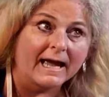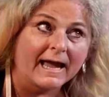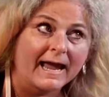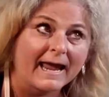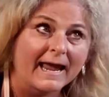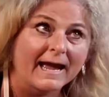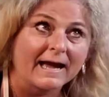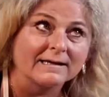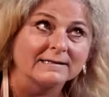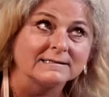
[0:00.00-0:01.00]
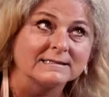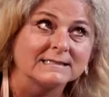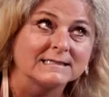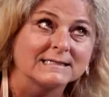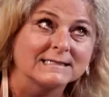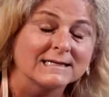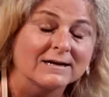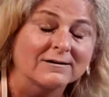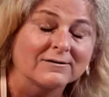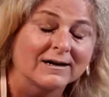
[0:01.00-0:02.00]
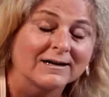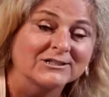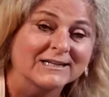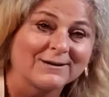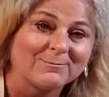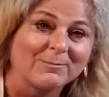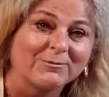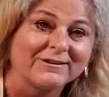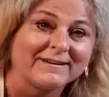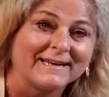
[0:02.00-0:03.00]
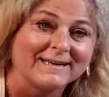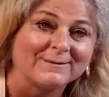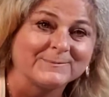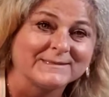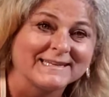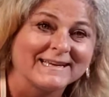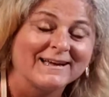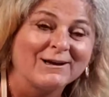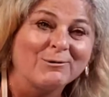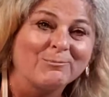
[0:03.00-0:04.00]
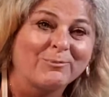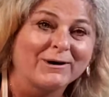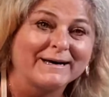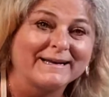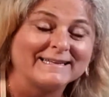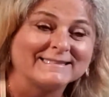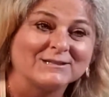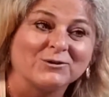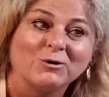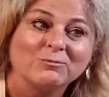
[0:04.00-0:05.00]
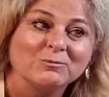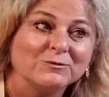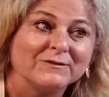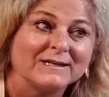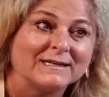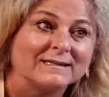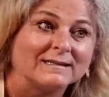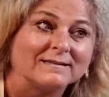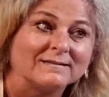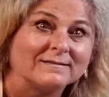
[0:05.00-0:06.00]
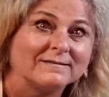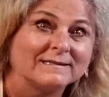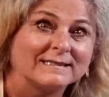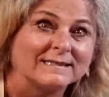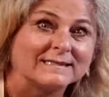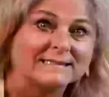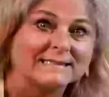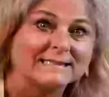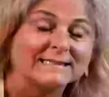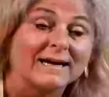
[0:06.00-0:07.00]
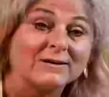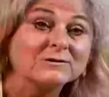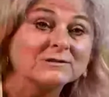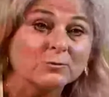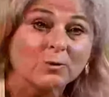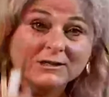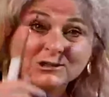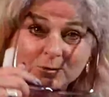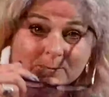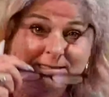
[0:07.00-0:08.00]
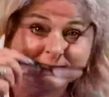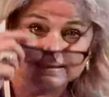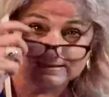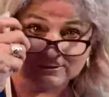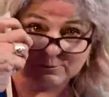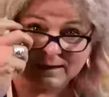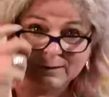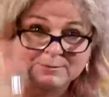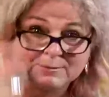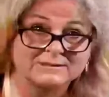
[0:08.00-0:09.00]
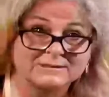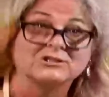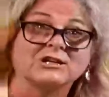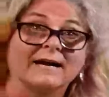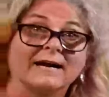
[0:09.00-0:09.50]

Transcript: and, oh gosh, I can't remember the names, but it's an old movie in the 60s. I used to watch it with my sister when I was a child,